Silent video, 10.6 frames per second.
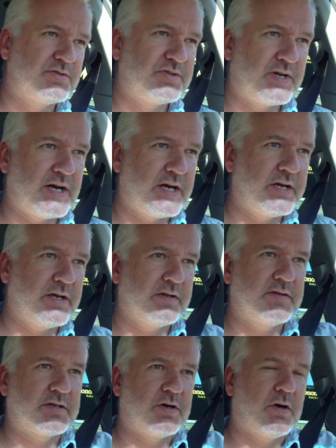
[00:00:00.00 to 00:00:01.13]
dry
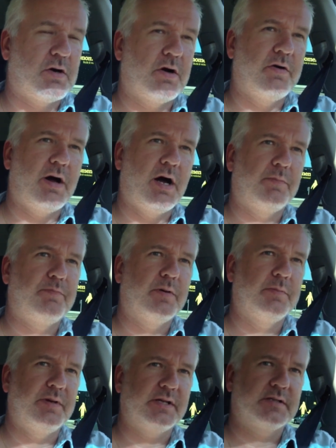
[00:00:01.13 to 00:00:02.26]
the car up
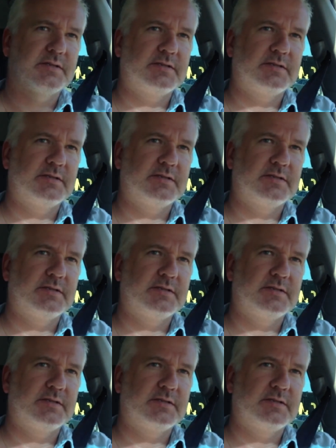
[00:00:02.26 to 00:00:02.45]
a bit.